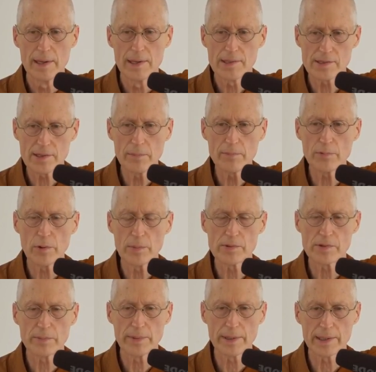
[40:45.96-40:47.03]
some forms
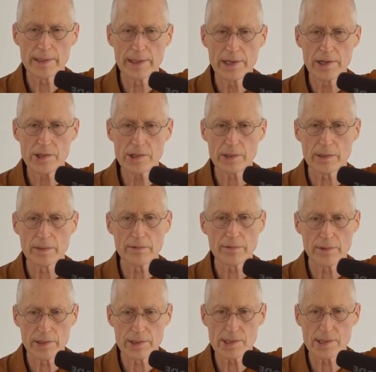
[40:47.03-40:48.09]
of meditation,
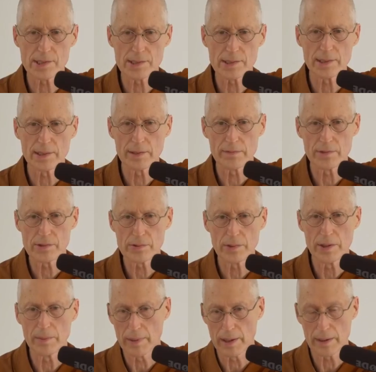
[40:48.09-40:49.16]
for instance, in the
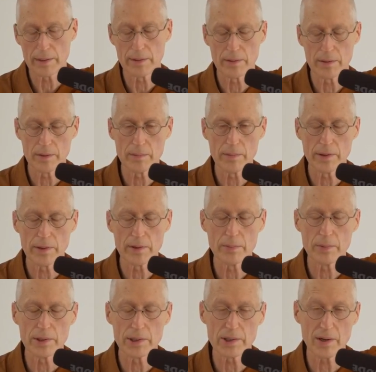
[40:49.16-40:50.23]
Visuddhimagga or that the
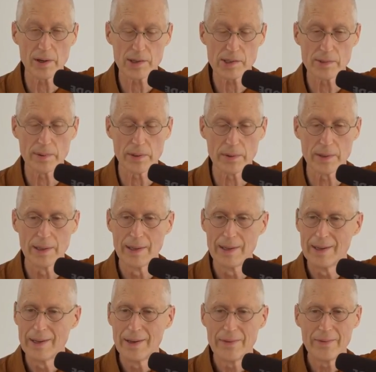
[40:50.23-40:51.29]
Buddha talks about,
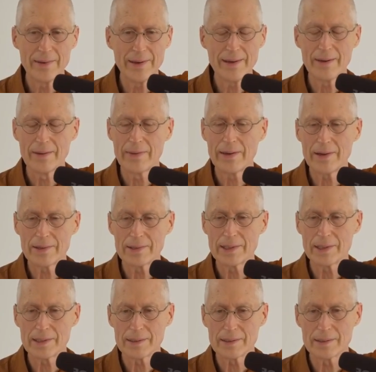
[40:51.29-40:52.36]
they, they are
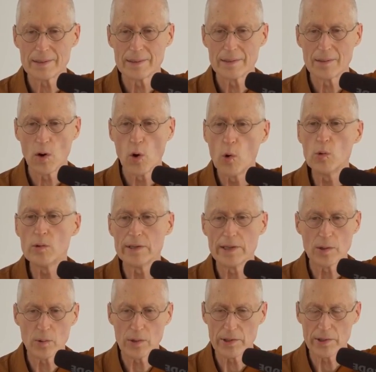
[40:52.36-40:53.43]
done
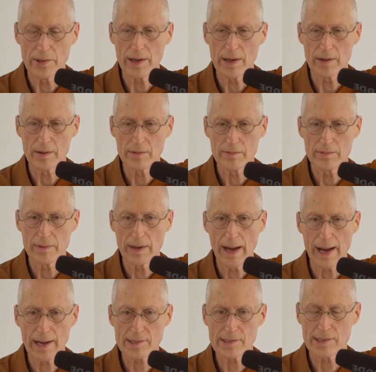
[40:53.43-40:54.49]
only when you have
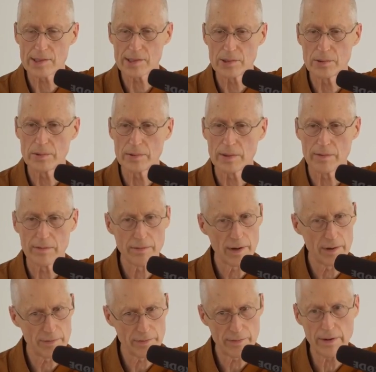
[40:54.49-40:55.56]
access to
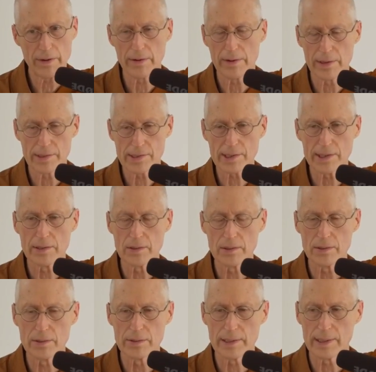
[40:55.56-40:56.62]
a, a very
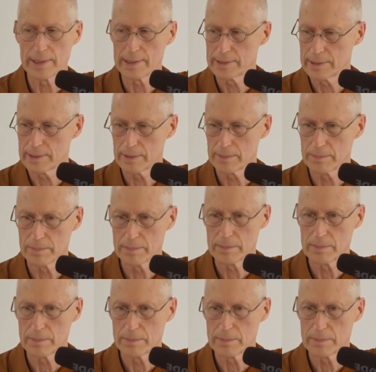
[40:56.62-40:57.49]
skilled and um,